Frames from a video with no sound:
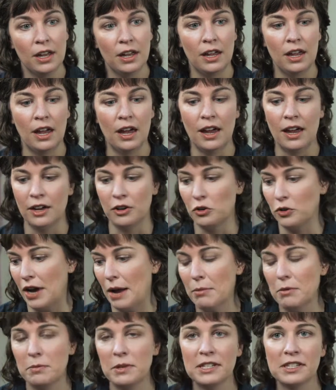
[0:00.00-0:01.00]
Grab
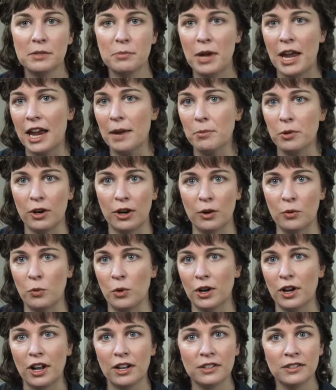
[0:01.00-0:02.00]
a piece of paper and
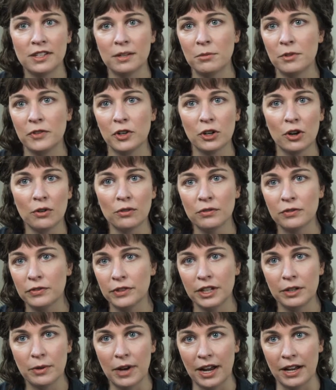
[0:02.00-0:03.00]
work on some of your own
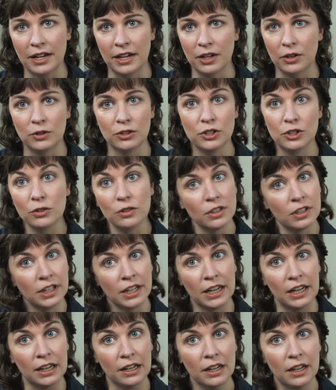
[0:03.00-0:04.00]
free writing or
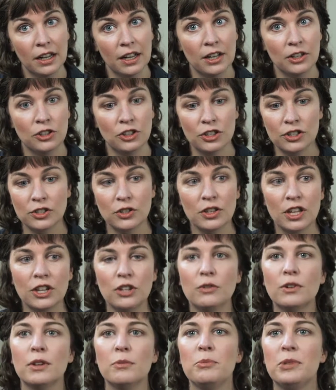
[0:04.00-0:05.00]
doodling, just so that
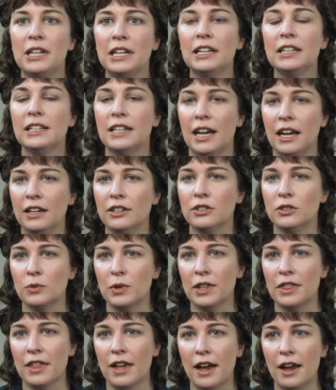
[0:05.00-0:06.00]
you can be engaged
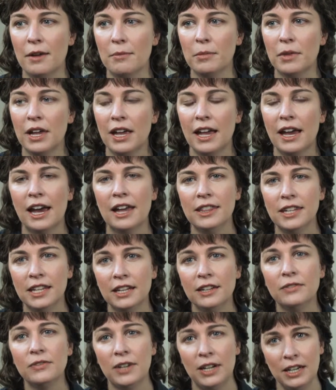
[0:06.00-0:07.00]
with them. And then
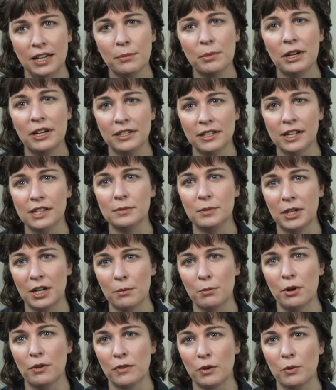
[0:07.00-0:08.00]
if anybody does become
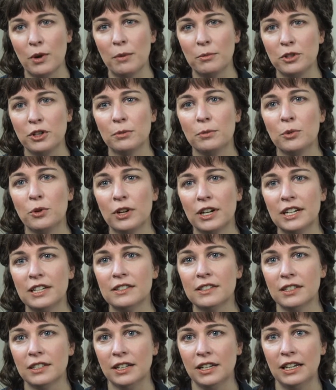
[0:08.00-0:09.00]
overwhelmed, you're more
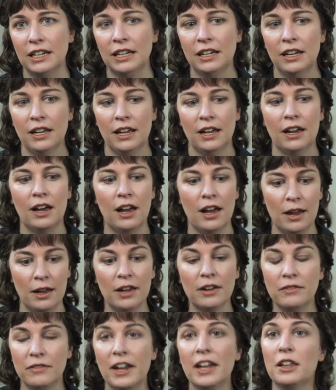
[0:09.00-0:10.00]
easily
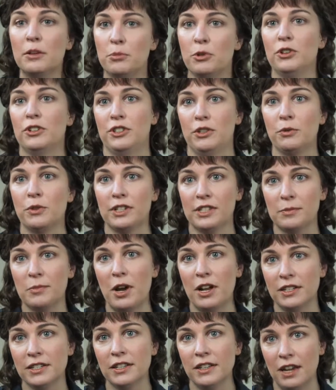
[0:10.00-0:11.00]
available to
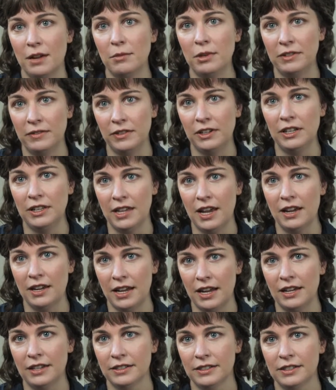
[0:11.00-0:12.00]
respond to them in that
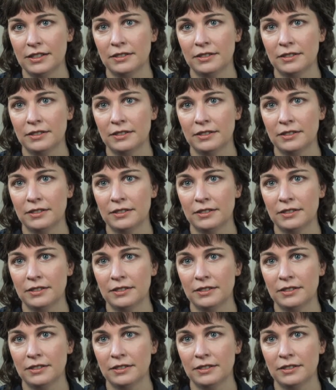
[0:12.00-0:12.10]
case.